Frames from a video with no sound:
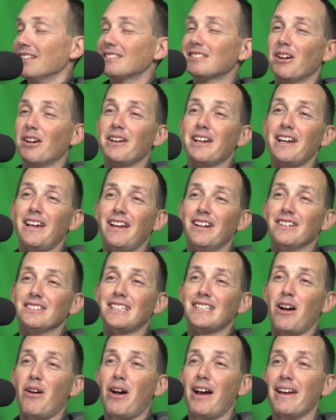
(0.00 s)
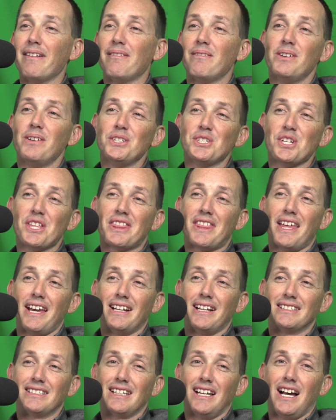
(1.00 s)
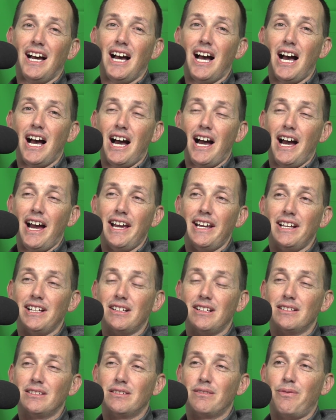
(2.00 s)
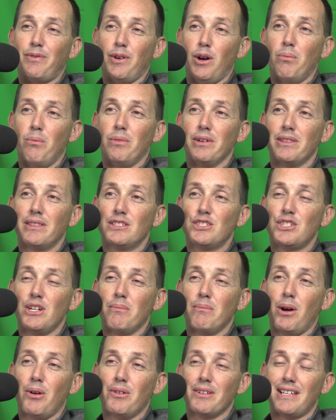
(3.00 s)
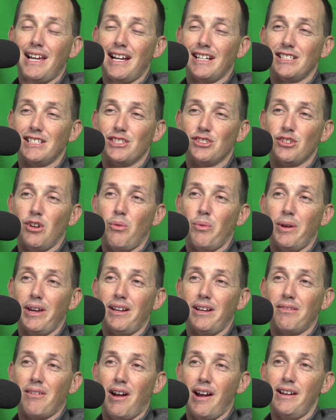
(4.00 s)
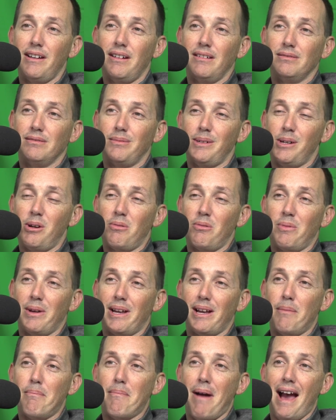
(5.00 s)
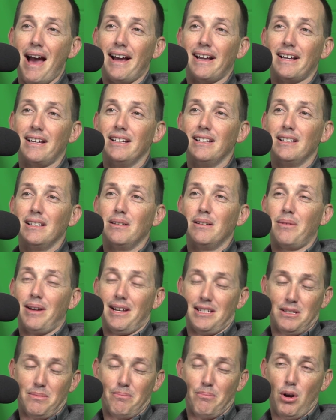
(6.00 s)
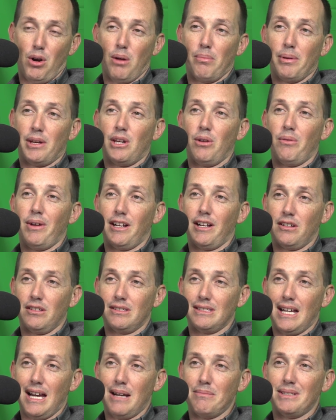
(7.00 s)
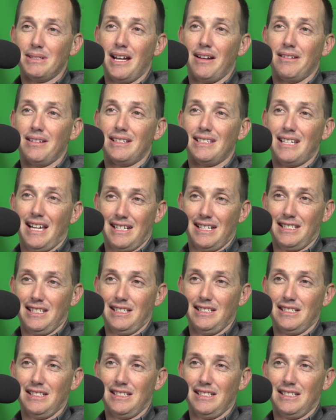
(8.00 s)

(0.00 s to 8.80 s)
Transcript: So here's how I envision things. I film with Jimbo in Texas all week, right? We come back. We had some barbecue. We had good times down in Texas.